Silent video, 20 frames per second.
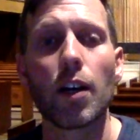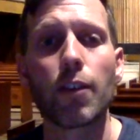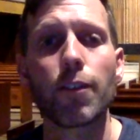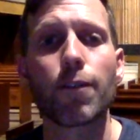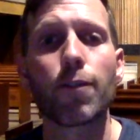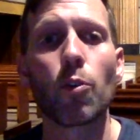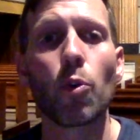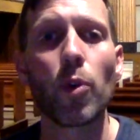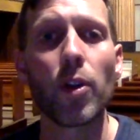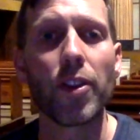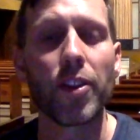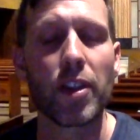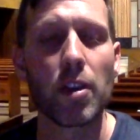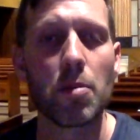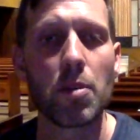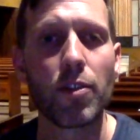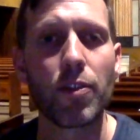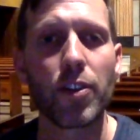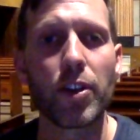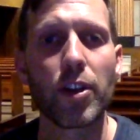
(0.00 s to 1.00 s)
for
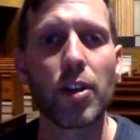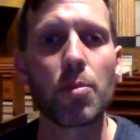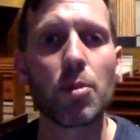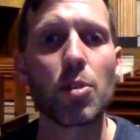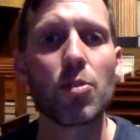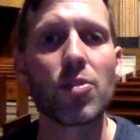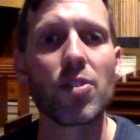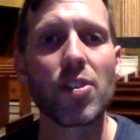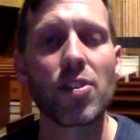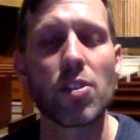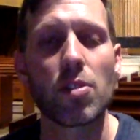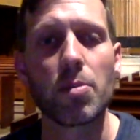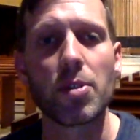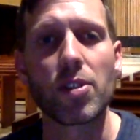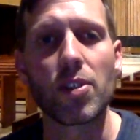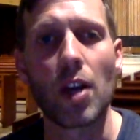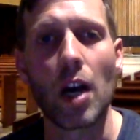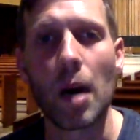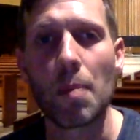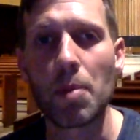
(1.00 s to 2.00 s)
them if their immune system
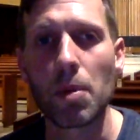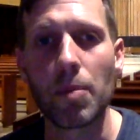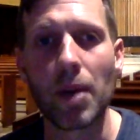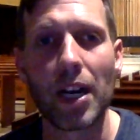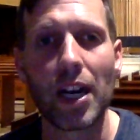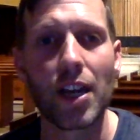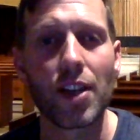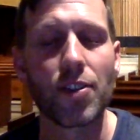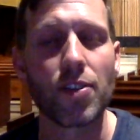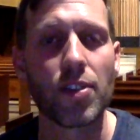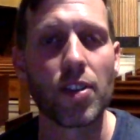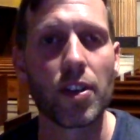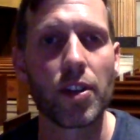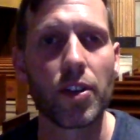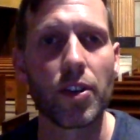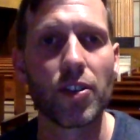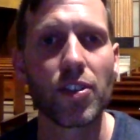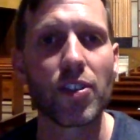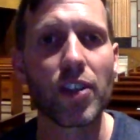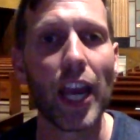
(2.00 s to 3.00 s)
is compromised and
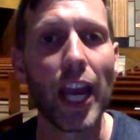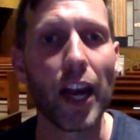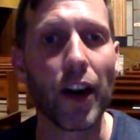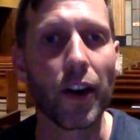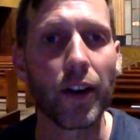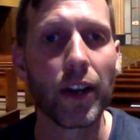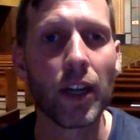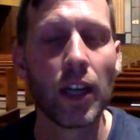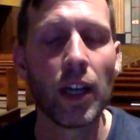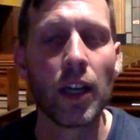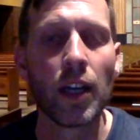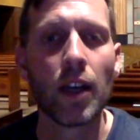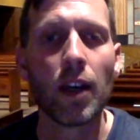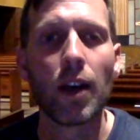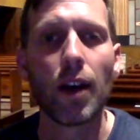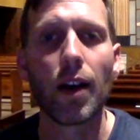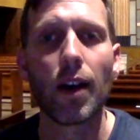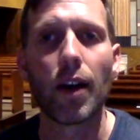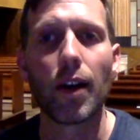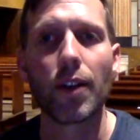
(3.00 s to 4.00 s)
they're scared
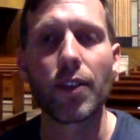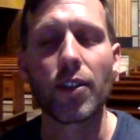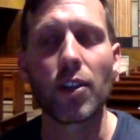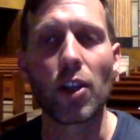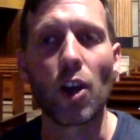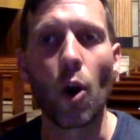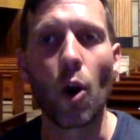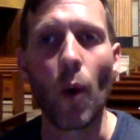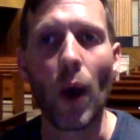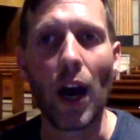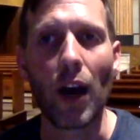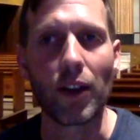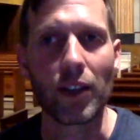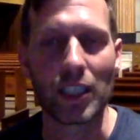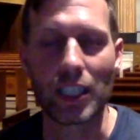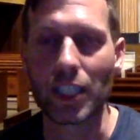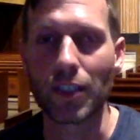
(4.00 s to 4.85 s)
to go out, and